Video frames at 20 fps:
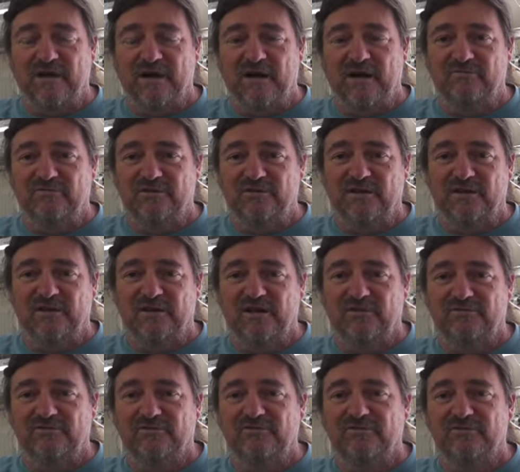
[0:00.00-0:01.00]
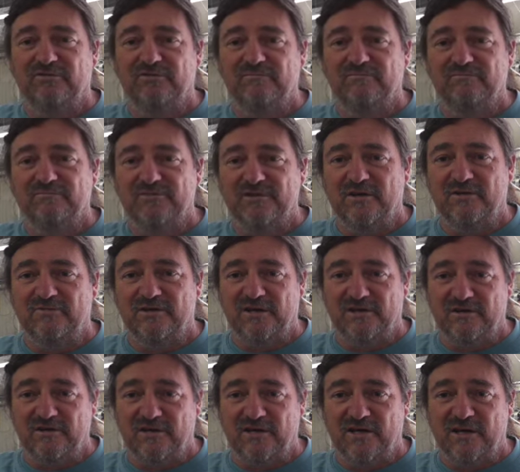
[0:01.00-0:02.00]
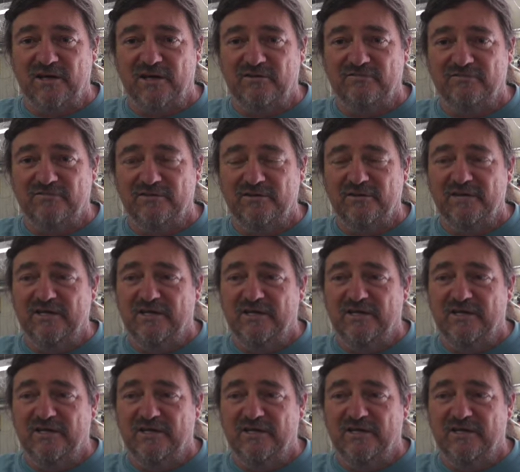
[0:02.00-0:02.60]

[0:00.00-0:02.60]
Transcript: Carve sunglasses. So thank you, Carve.